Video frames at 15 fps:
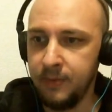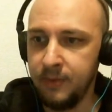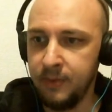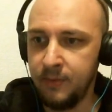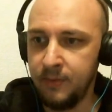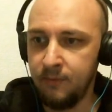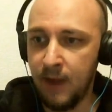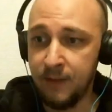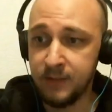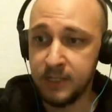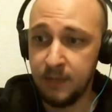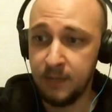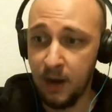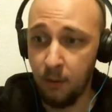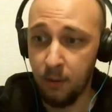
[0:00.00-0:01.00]
Vive is
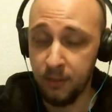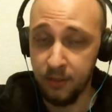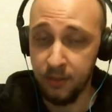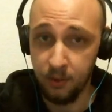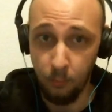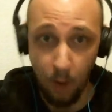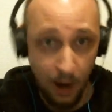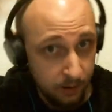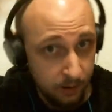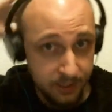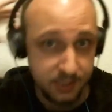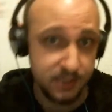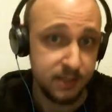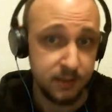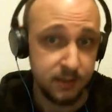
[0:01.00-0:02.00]
coming out with a
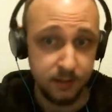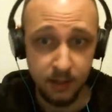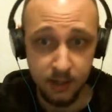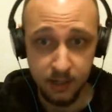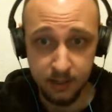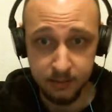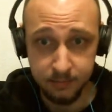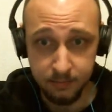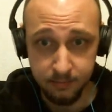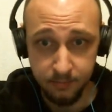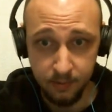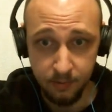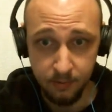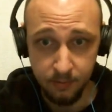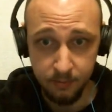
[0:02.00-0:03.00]
wireless
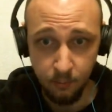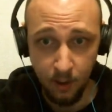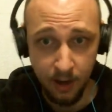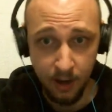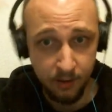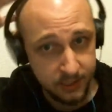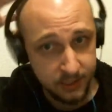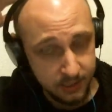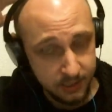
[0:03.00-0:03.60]
wireless